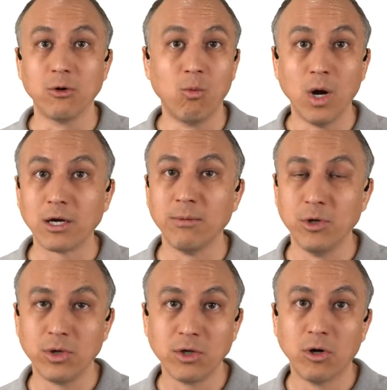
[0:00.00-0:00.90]
You're
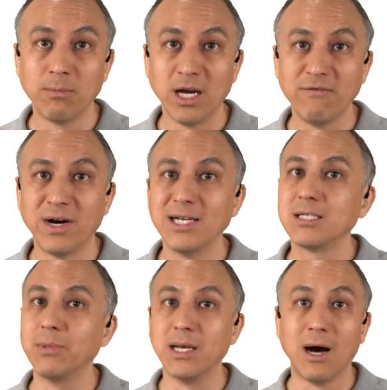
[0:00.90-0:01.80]
welcome to ignore my
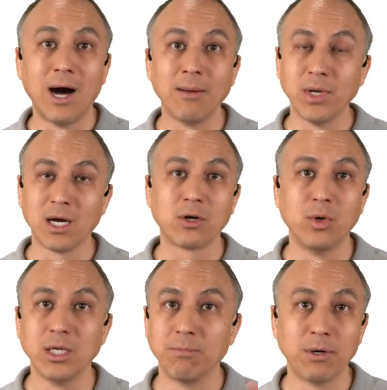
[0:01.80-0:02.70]
advice, but I'm not
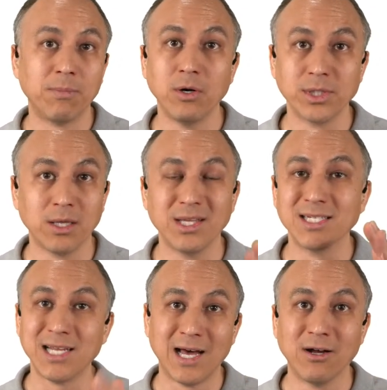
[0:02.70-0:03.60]
going to propose on
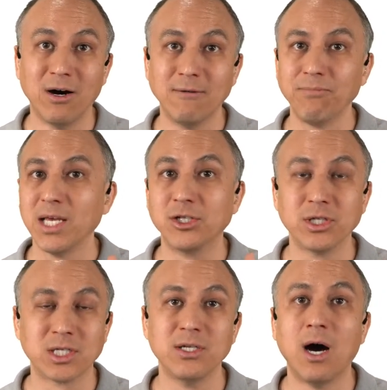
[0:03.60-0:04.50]
this at all.
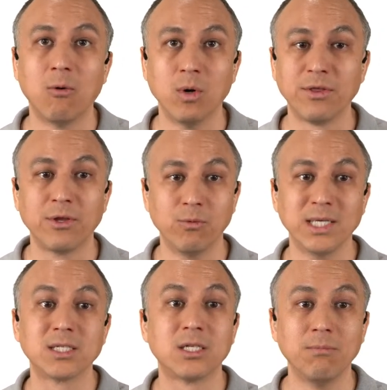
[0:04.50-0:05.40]
It's just not worth the
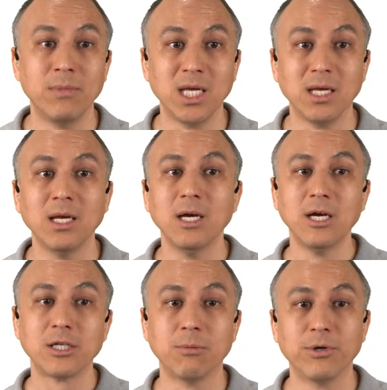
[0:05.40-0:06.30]
risk to me
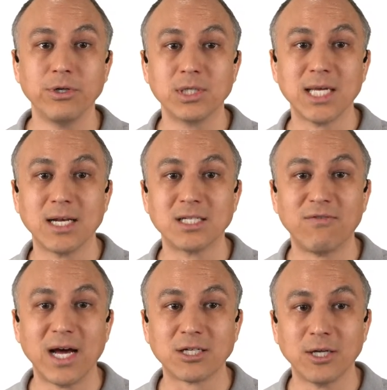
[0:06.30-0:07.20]
to produce
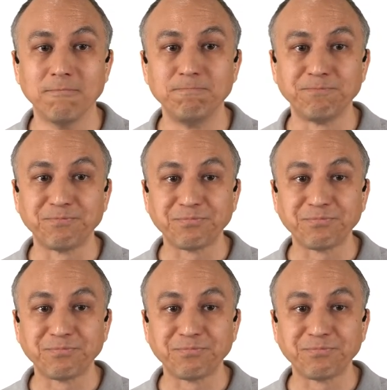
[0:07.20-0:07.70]
satisfaction.